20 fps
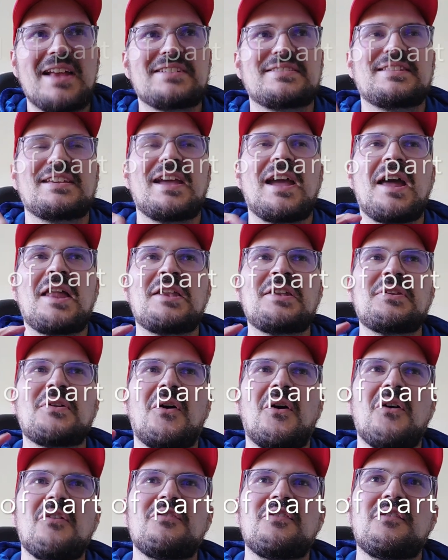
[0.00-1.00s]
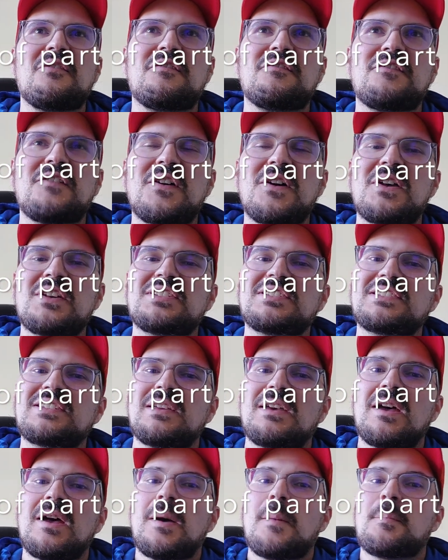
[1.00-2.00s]
is the end of the first
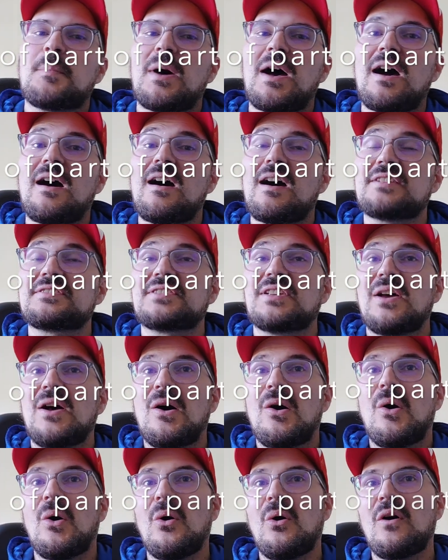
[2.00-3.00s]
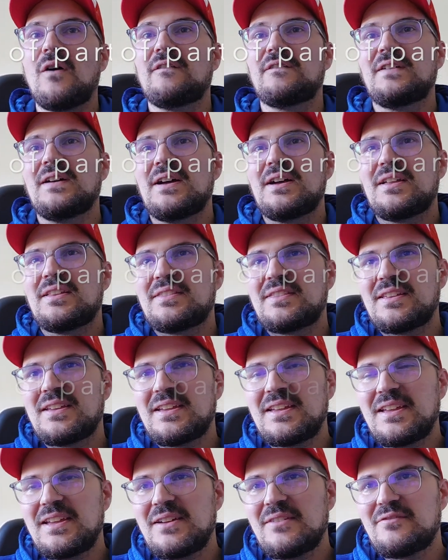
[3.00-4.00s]
part of
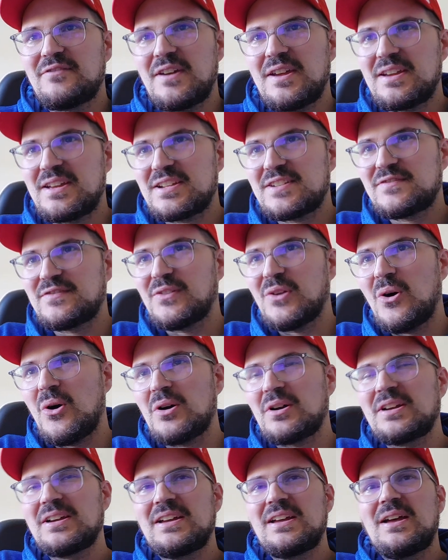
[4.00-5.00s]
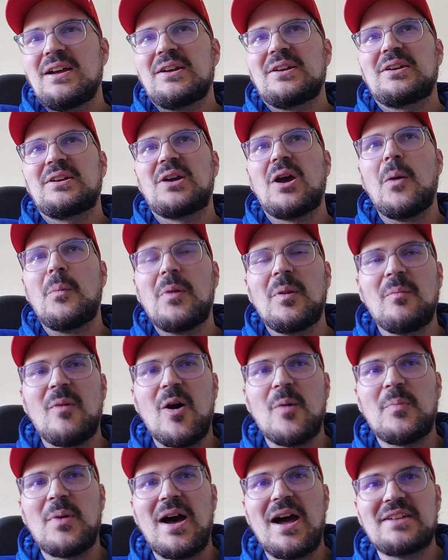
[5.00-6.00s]
the Vegas vlog. Couple
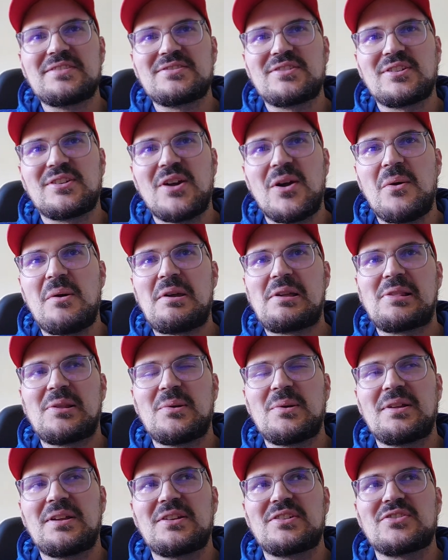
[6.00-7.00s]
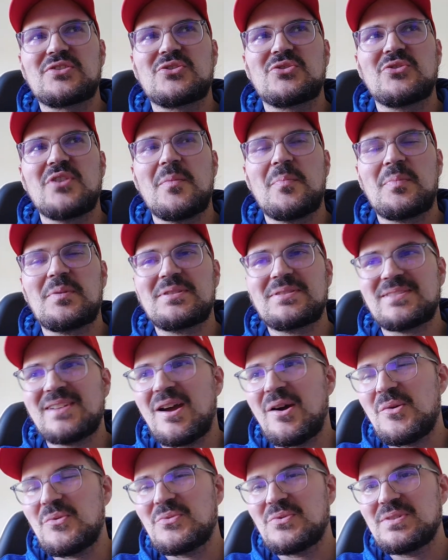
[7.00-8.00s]
more parts to go, including a trip
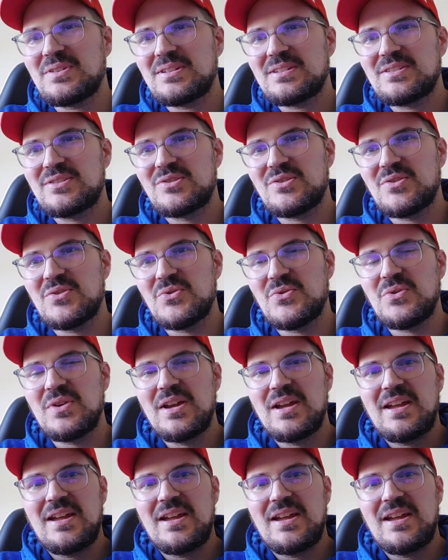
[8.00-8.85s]
down to